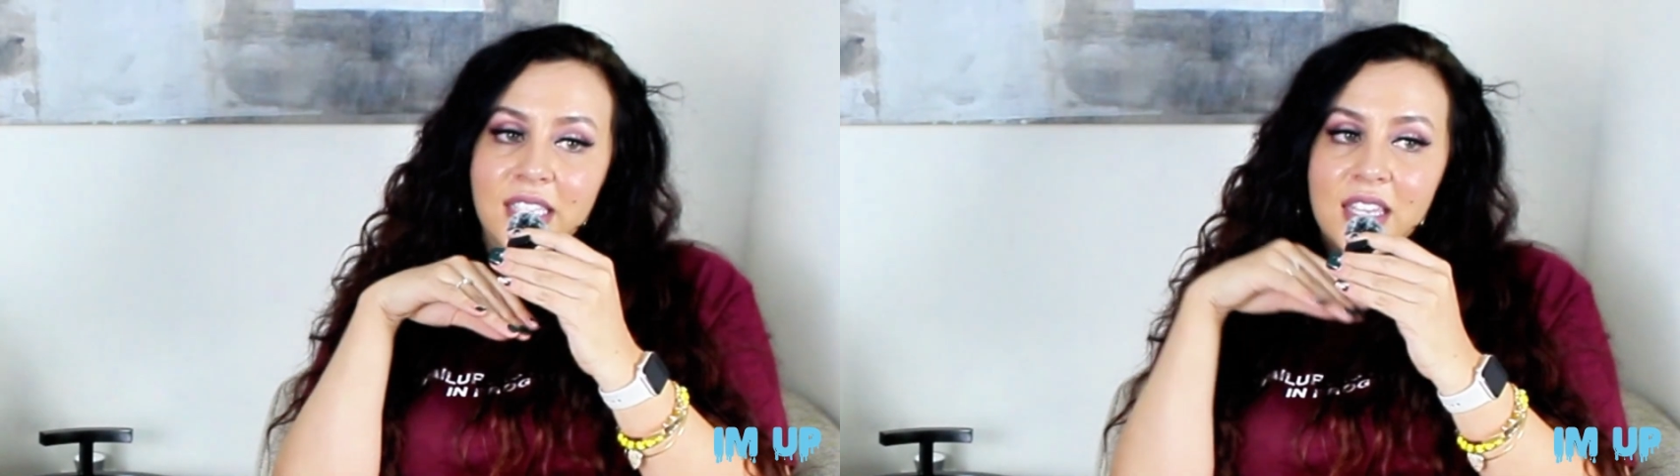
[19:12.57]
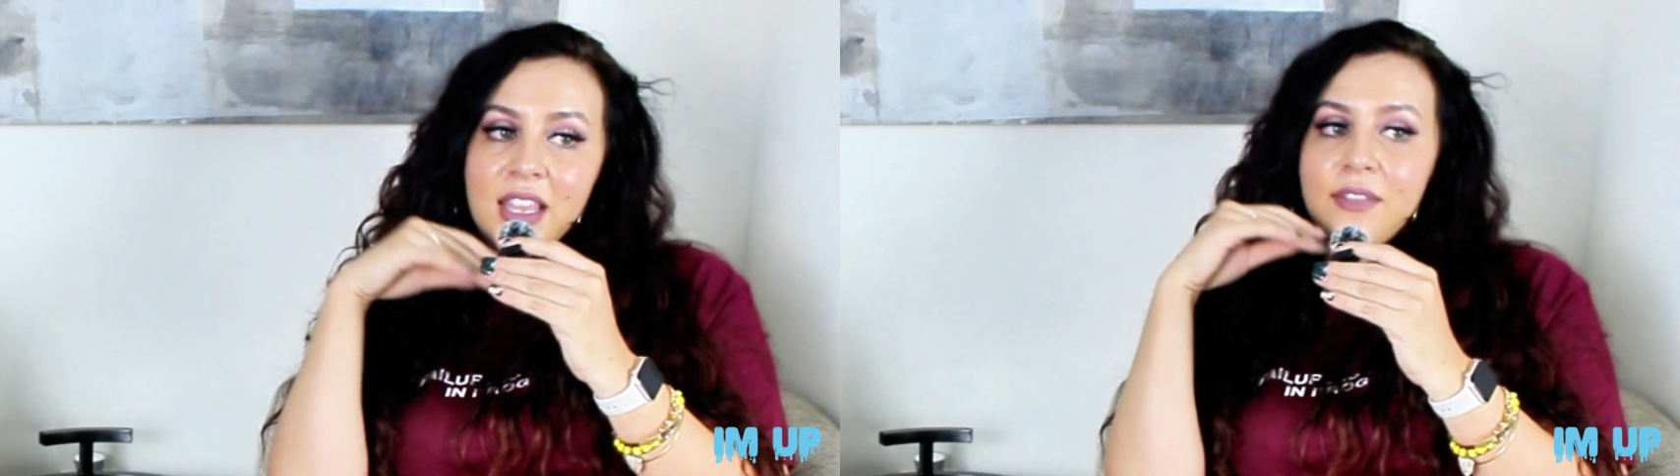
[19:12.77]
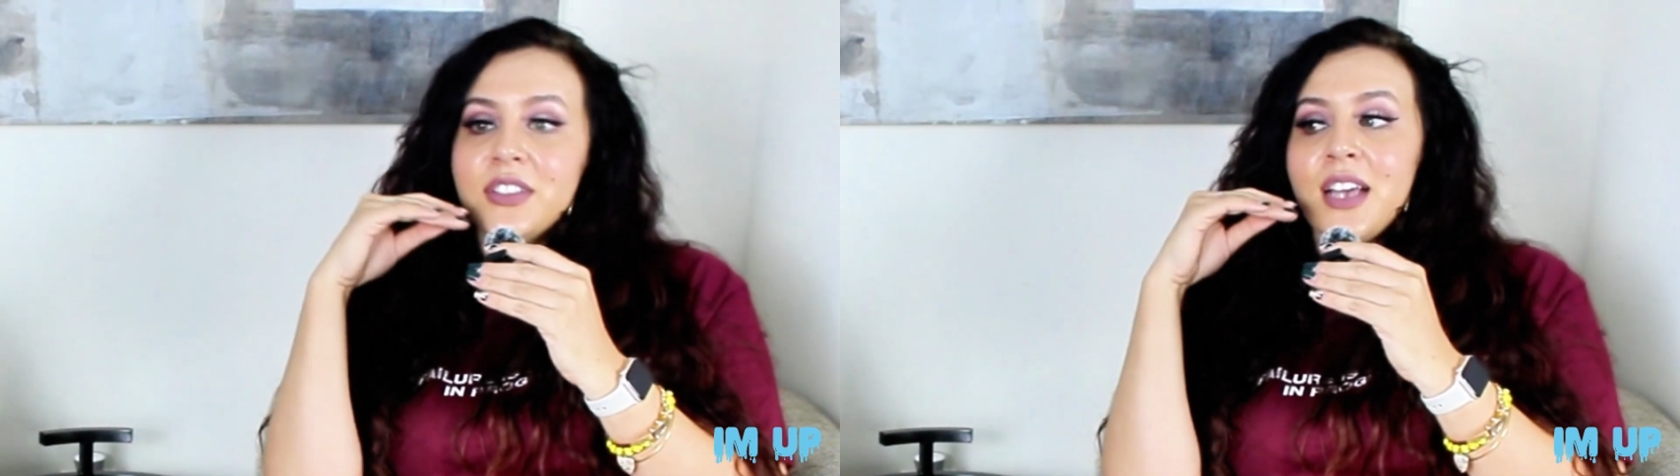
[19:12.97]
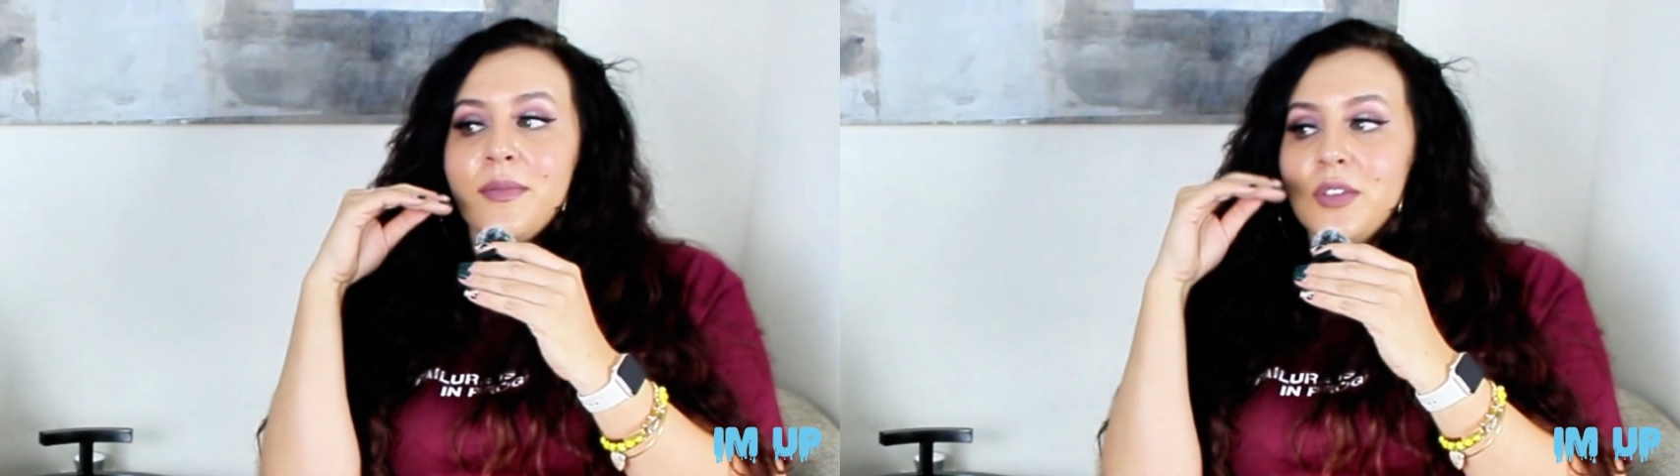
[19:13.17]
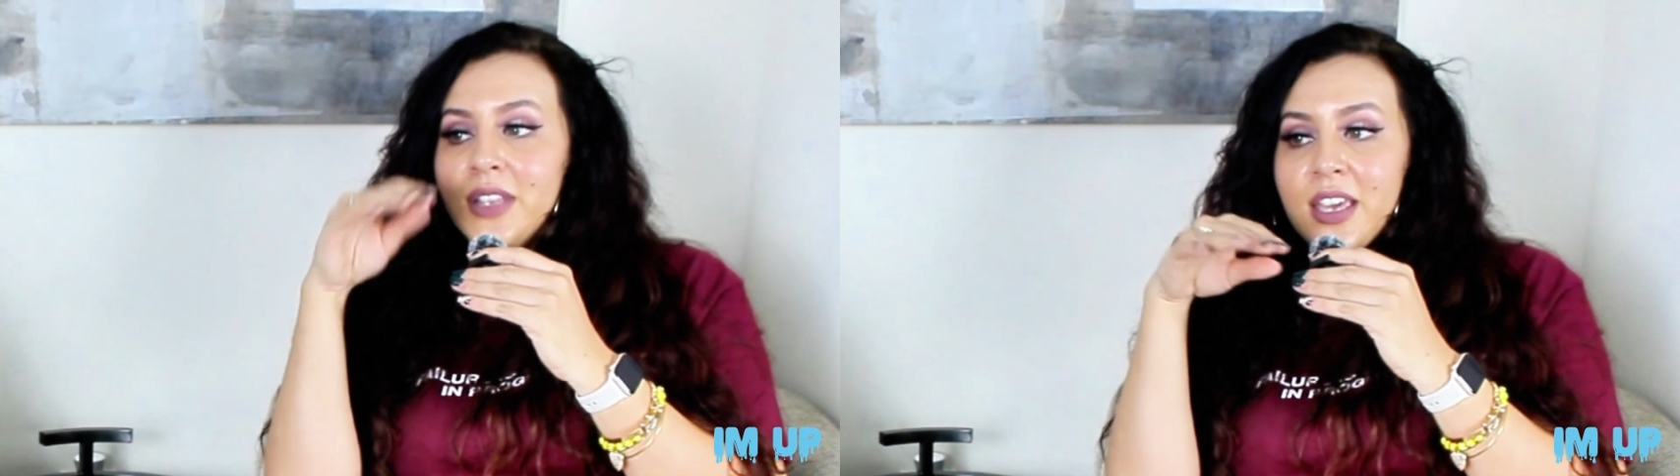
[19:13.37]
teeth every time
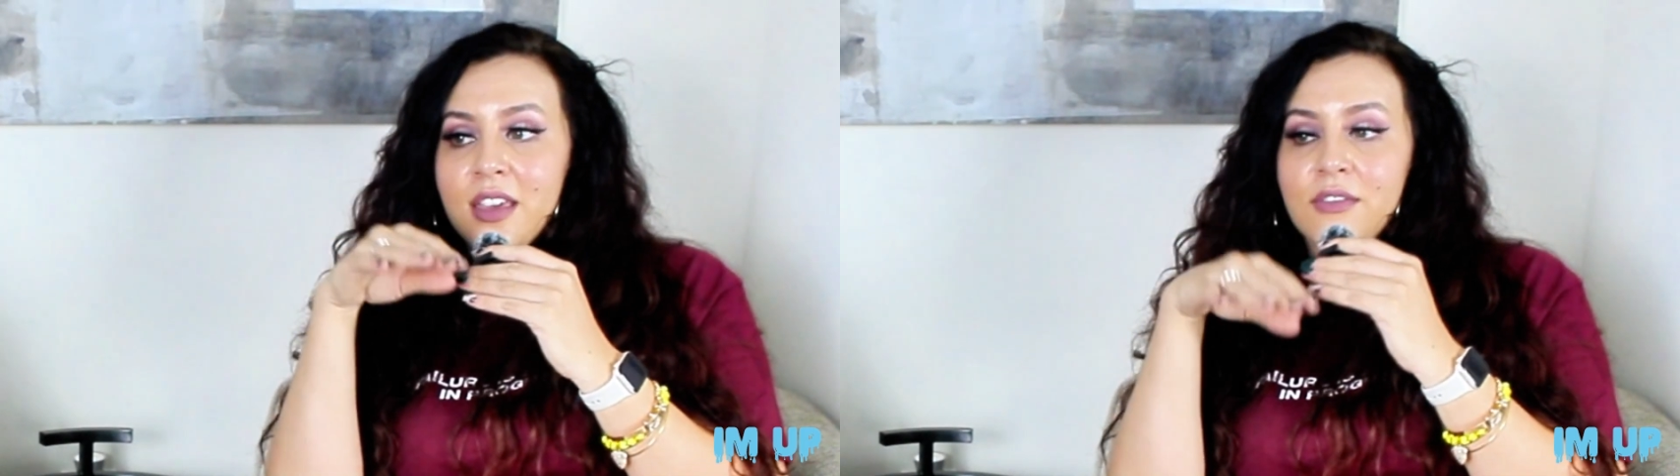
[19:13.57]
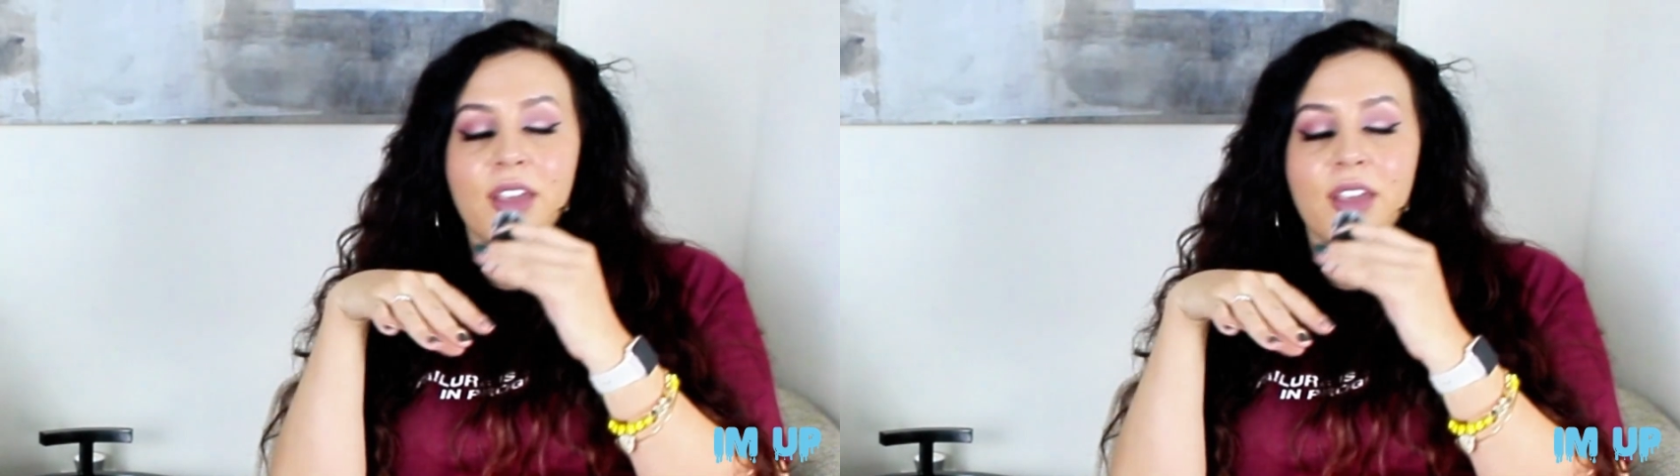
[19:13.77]
you live,